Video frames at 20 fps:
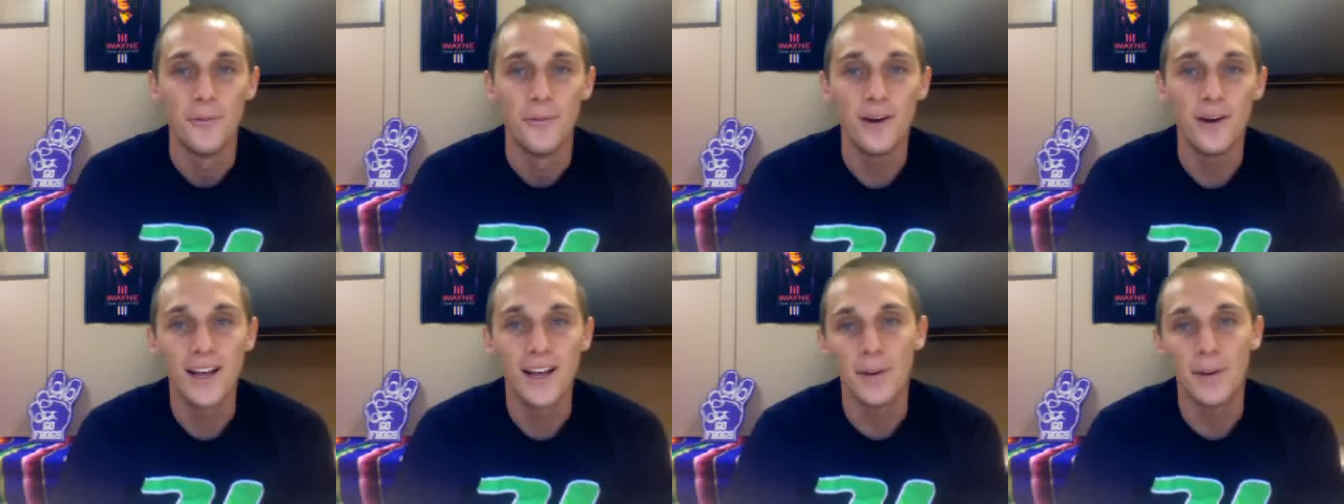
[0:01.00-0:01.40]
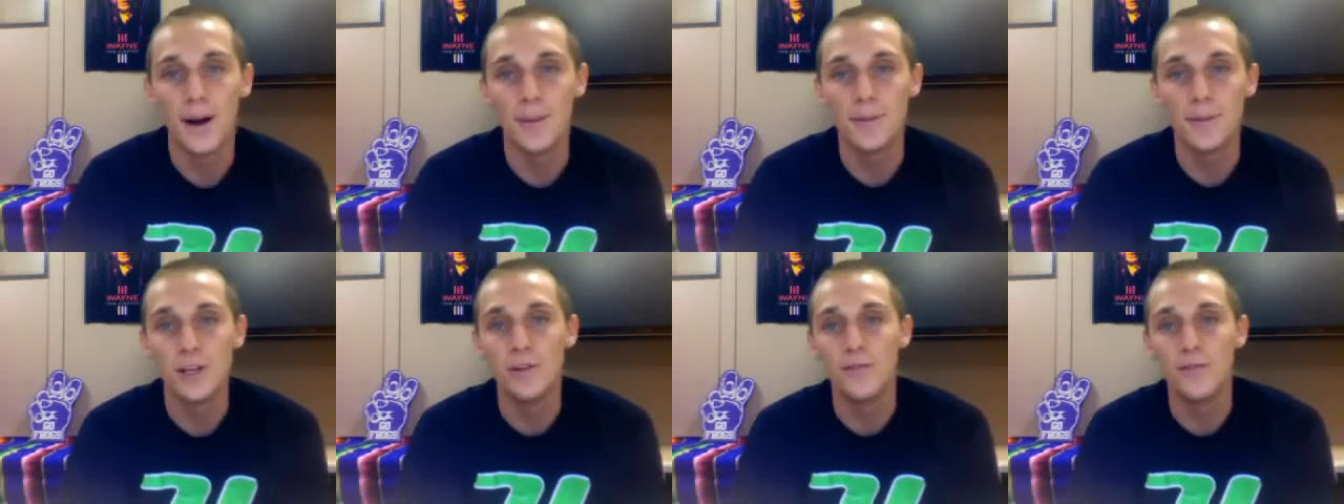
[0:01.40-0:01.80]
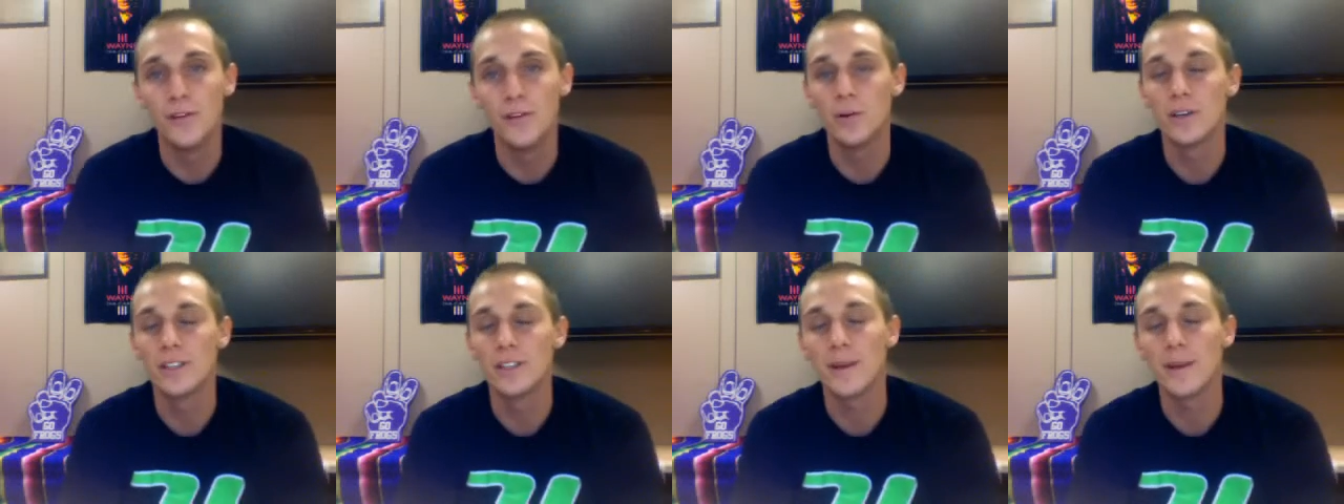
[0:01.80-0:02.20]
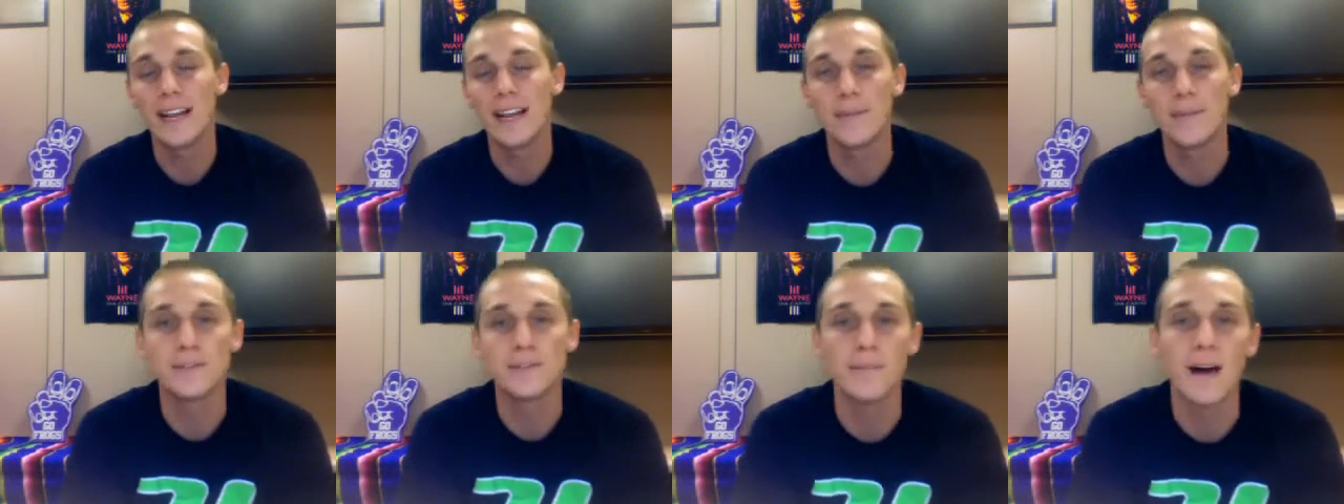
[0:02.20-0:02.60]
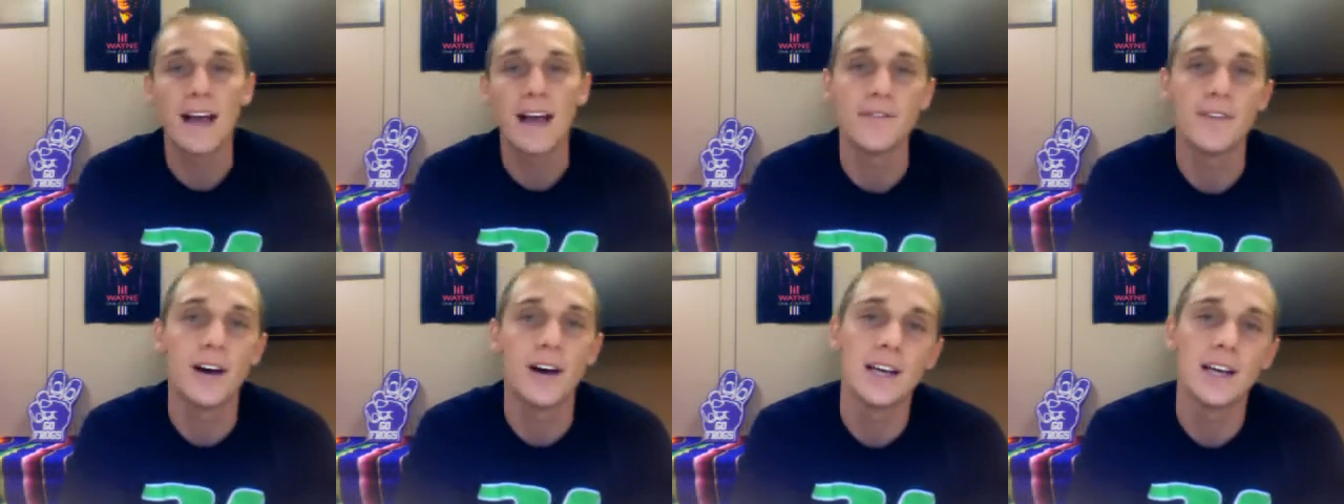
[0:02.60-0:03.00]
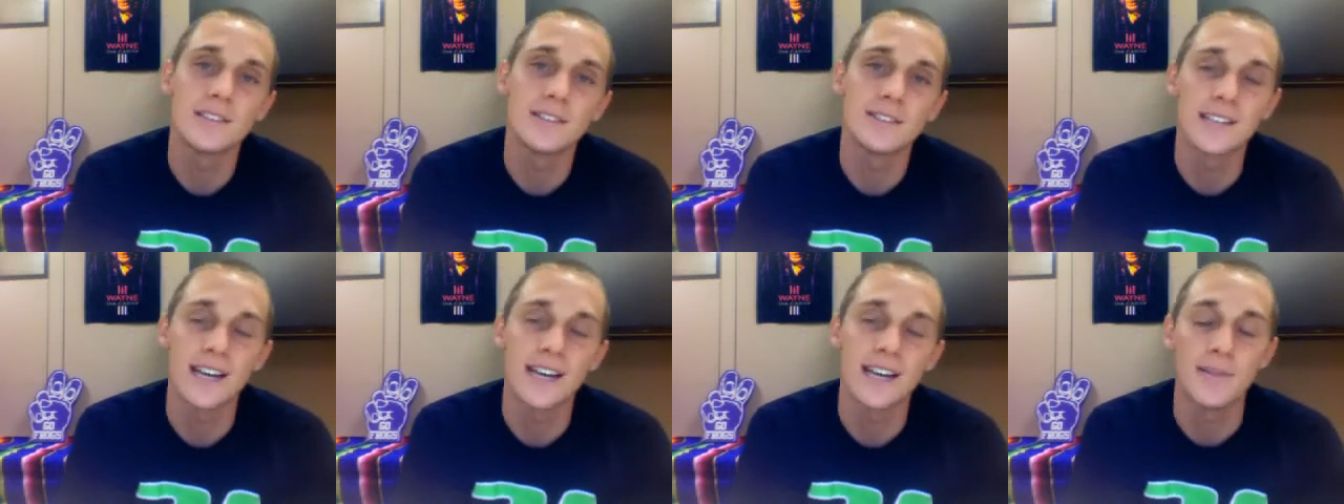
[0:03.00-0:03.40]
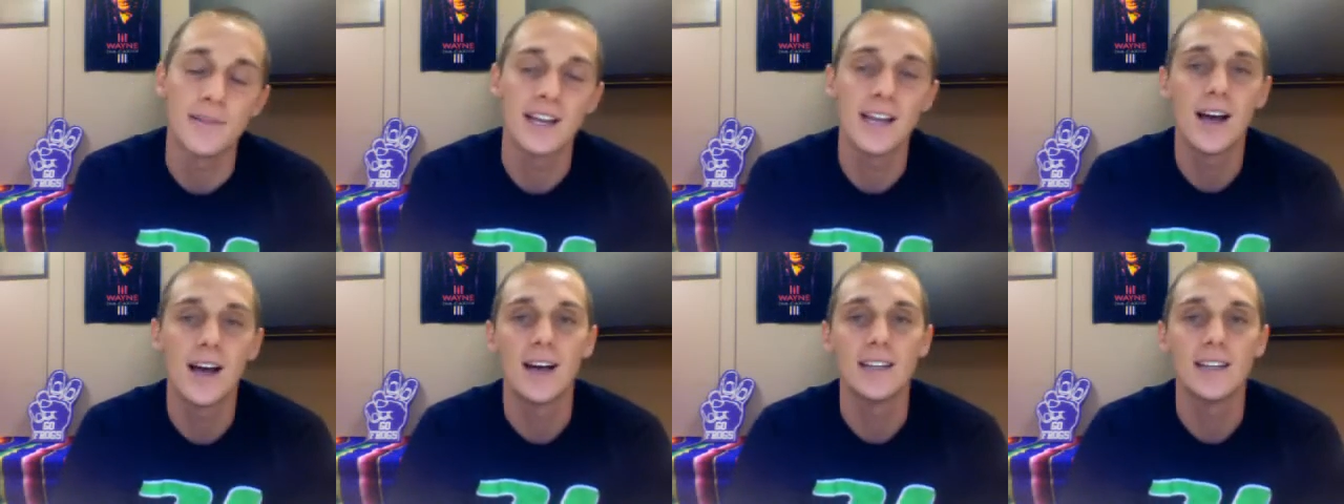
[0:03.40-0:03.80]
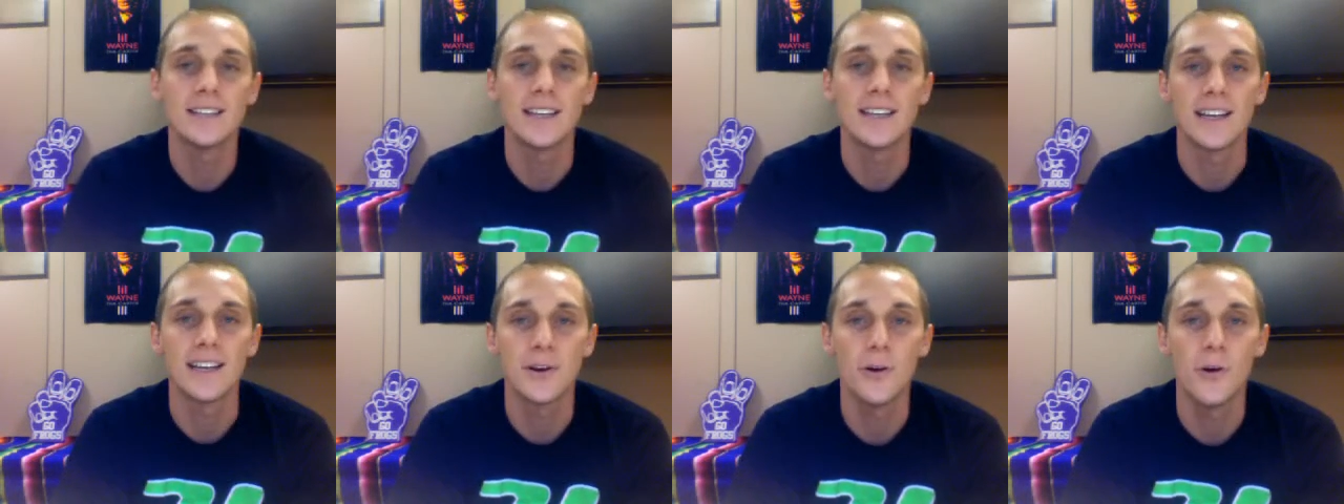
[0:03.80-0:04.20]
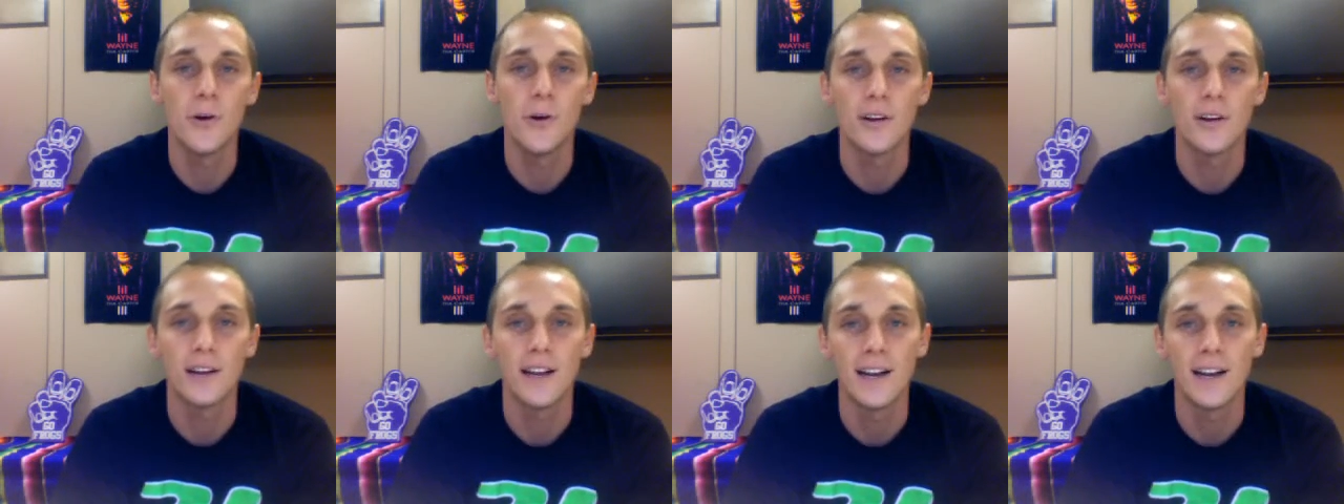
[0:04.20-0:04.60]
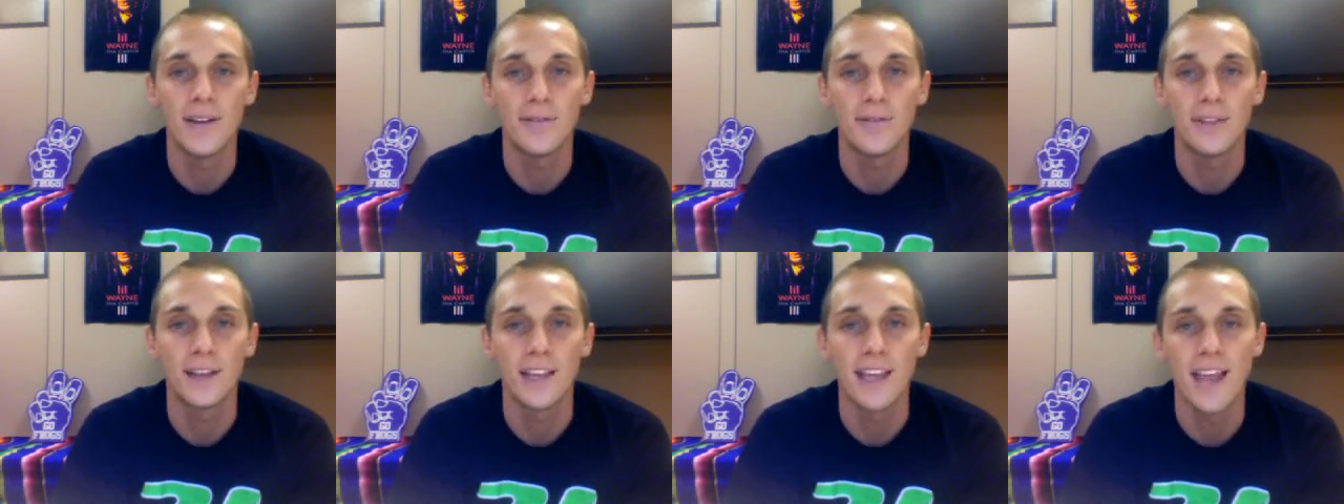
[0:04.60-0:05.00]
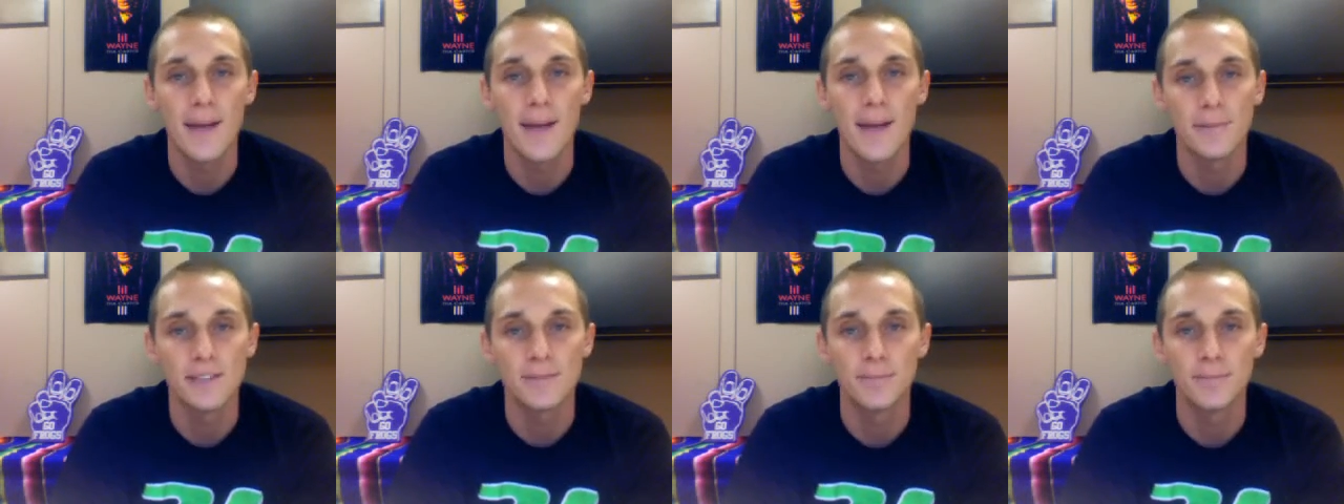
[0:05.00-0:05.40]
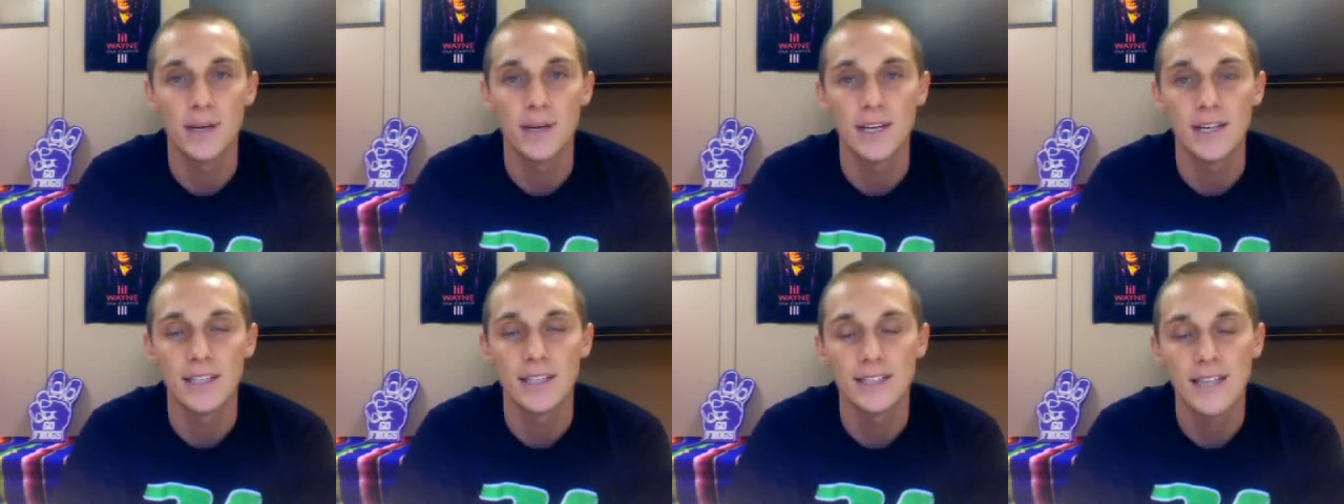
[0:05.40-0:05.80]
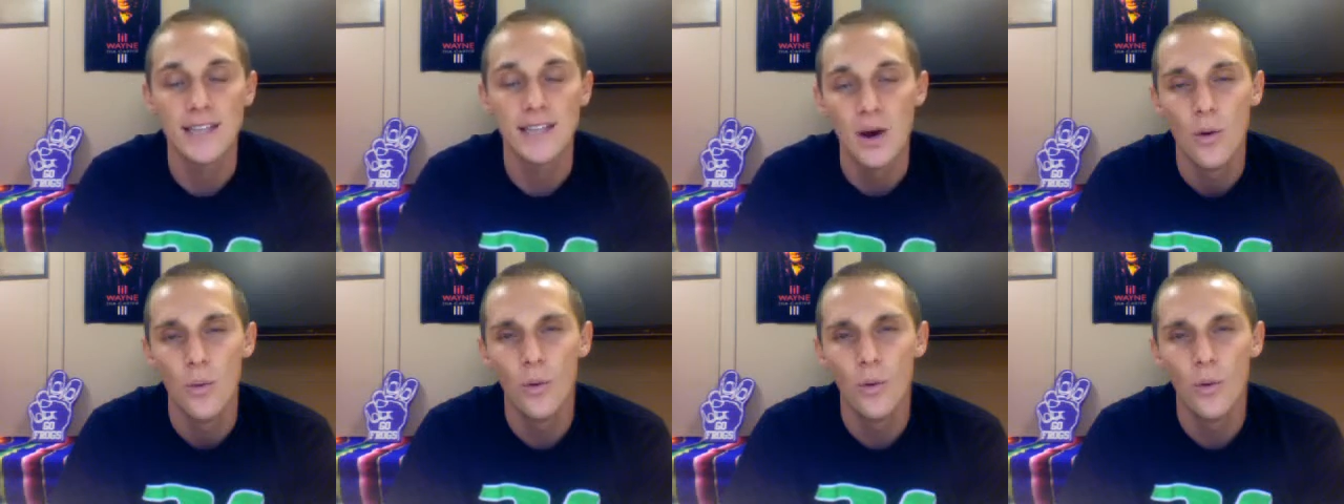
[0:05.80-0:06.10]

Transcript: What up, Hubba-U viewers? My name is Mike Vosters. I am the content coordinator for the Campus Buzz.